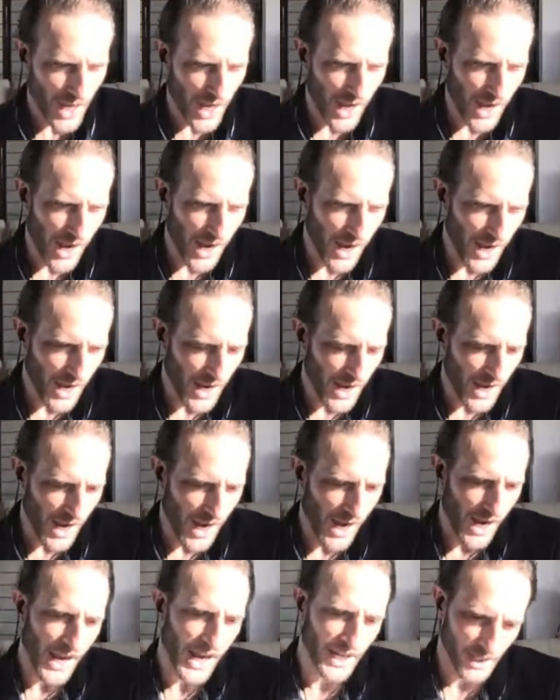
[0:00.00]

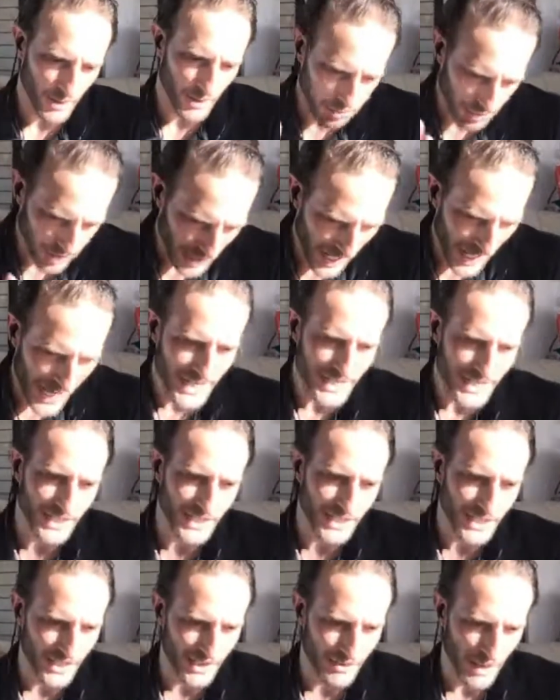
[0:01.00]
and applied
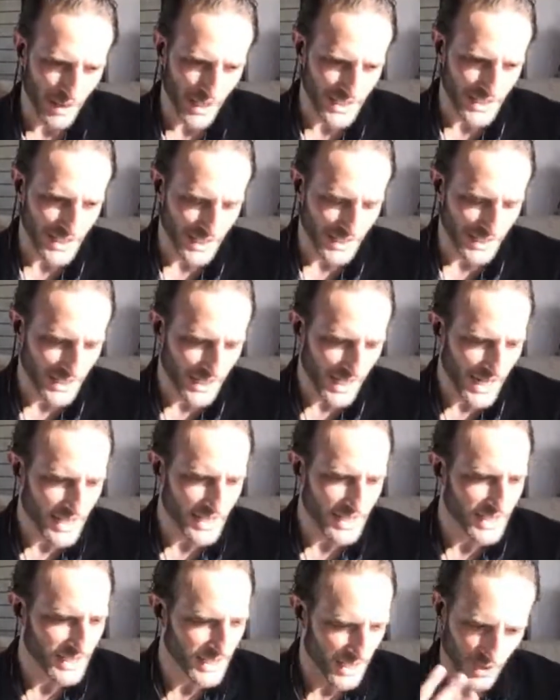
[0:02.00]
it to the Mexican
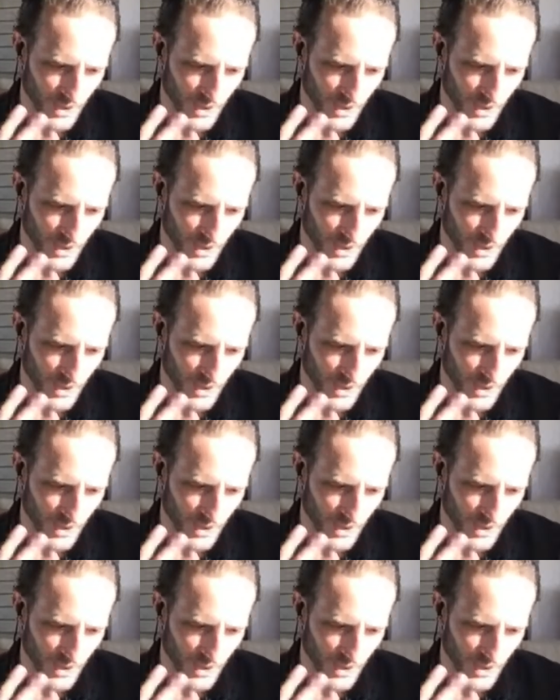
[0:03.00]
case,